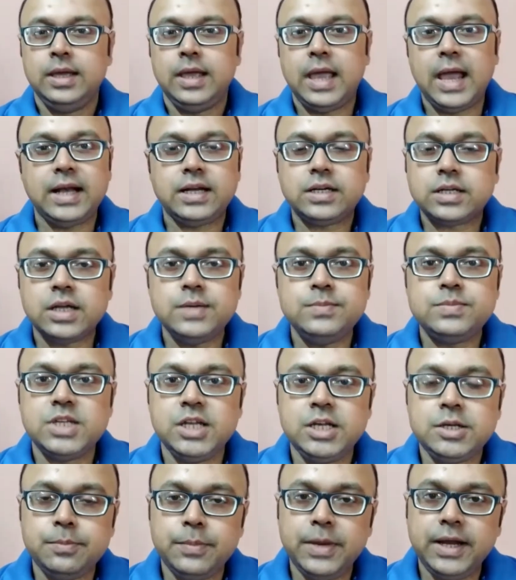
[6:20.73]
At times
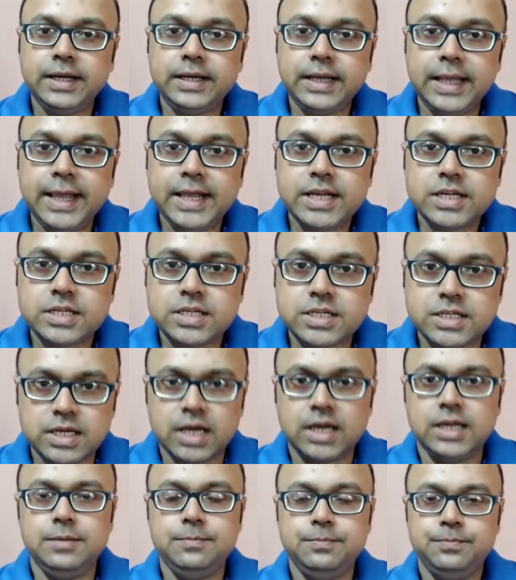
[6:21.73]
it may take
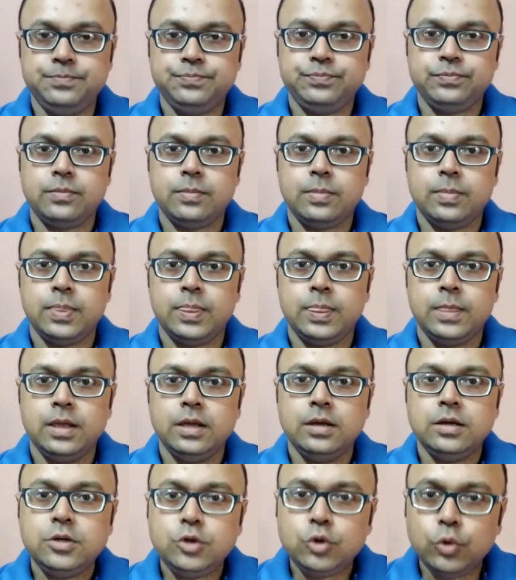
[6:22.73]
time
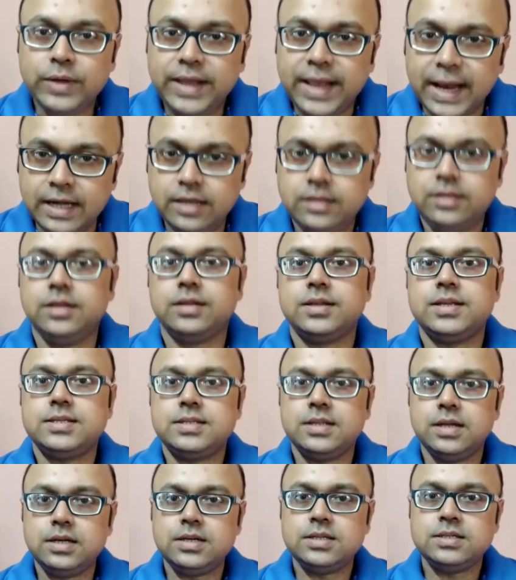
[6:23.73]
to get the
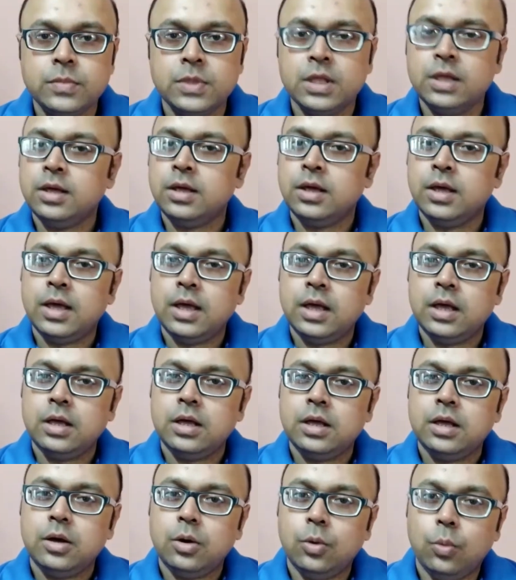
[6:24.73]
results.
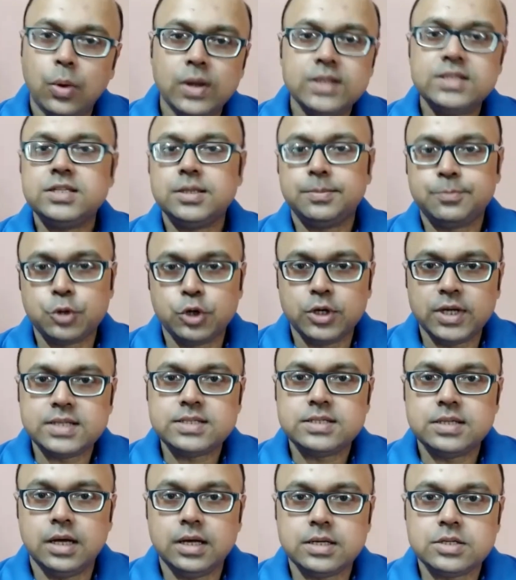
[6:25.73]
Once the
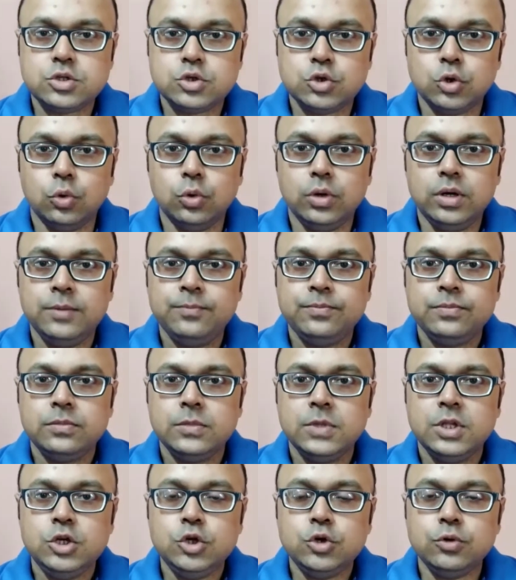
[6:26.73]
products are sold,
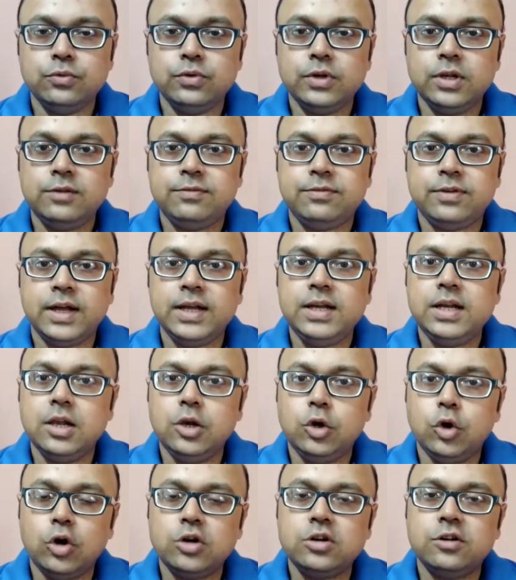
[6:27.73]
you will find a
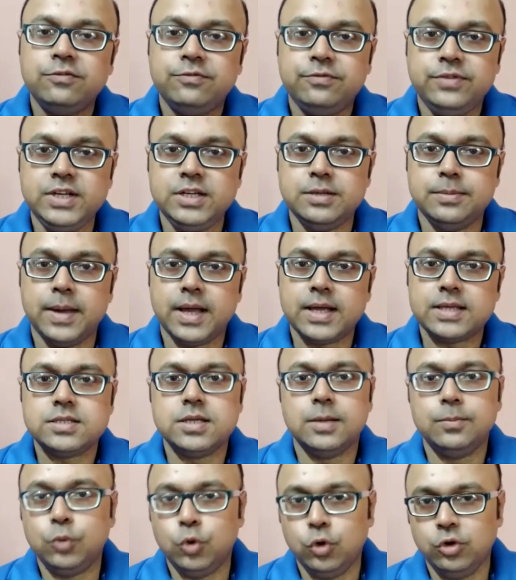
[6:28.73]
lot of feedback,
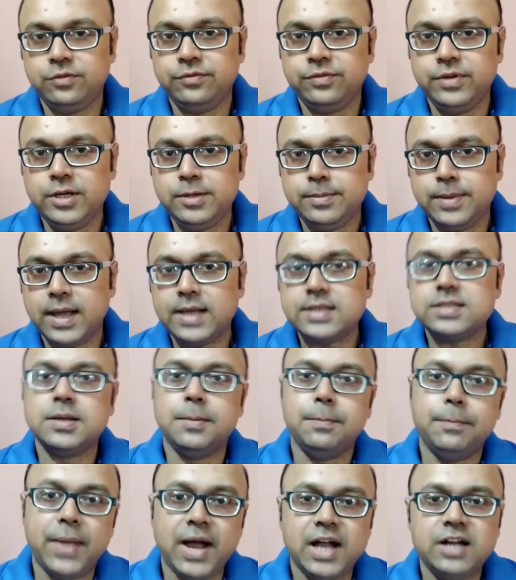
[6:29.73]
some good feedback,
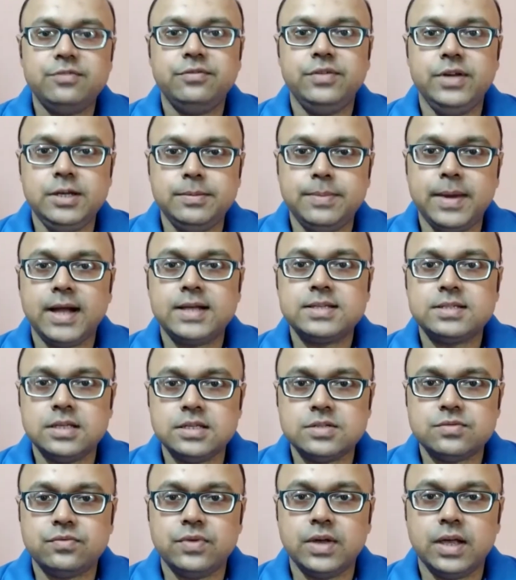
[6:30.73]
some bad feedbacks
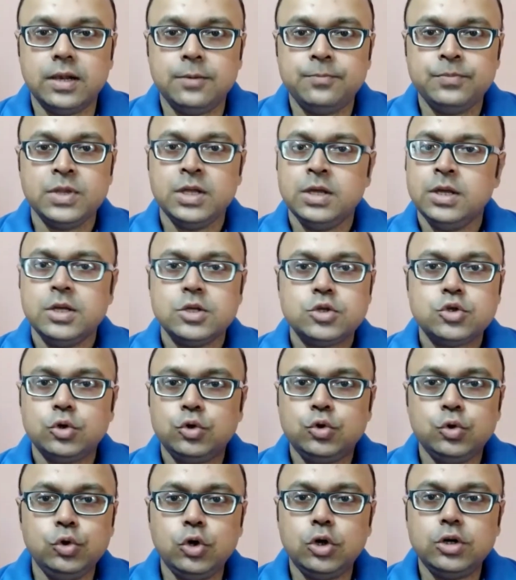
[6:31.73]
as well. So
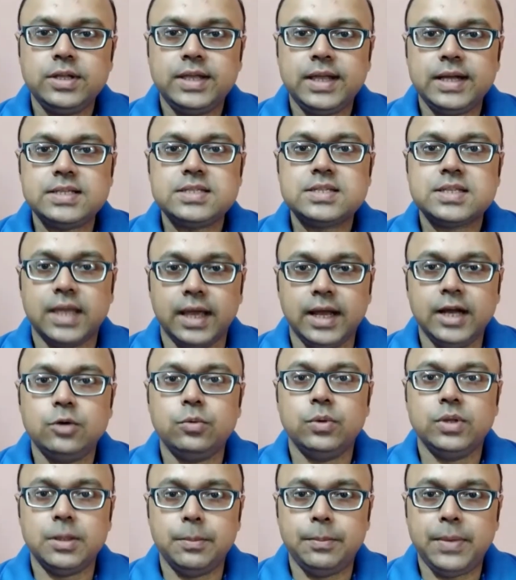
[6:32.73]
do not get scared
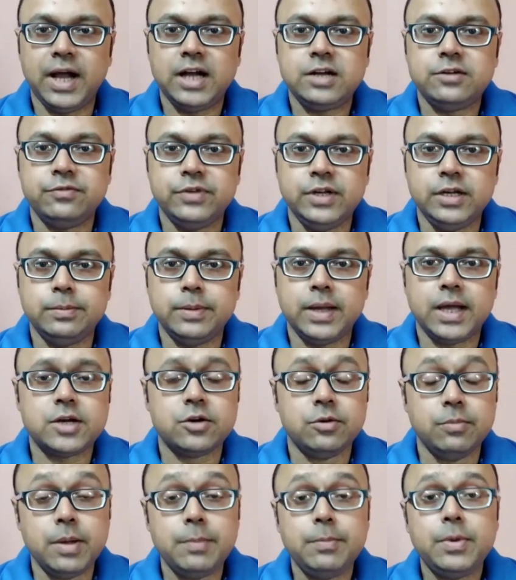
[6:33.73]
with the bad feedback.
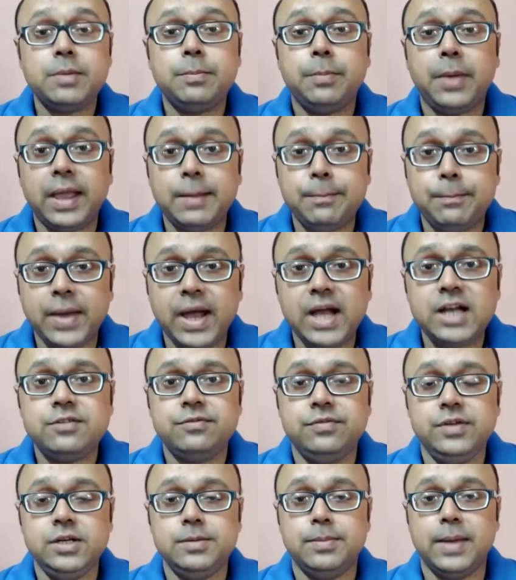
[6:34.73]
Remember, bad
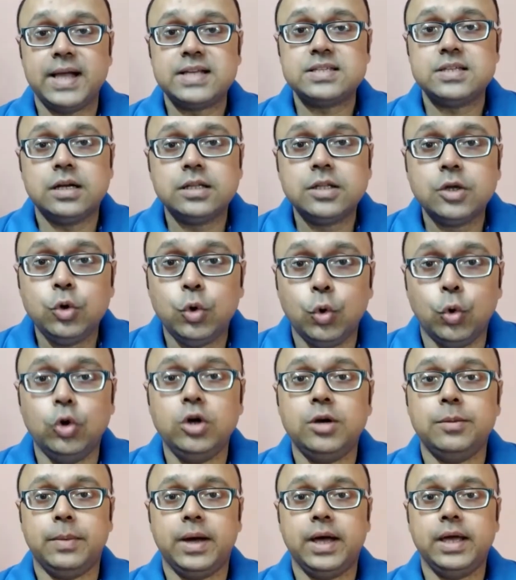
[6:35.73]
feedbacks are the
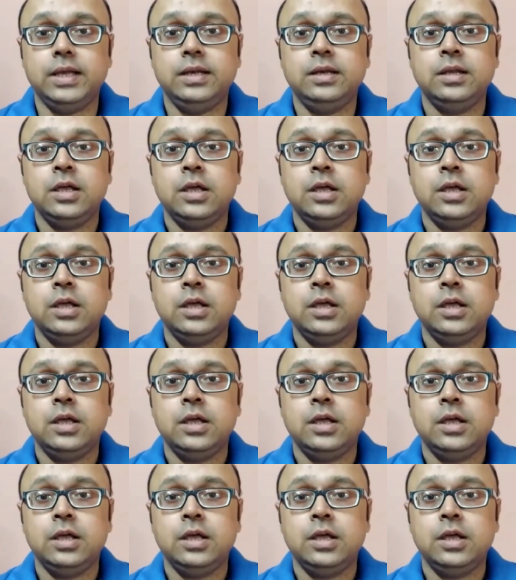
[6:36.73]
gold mine.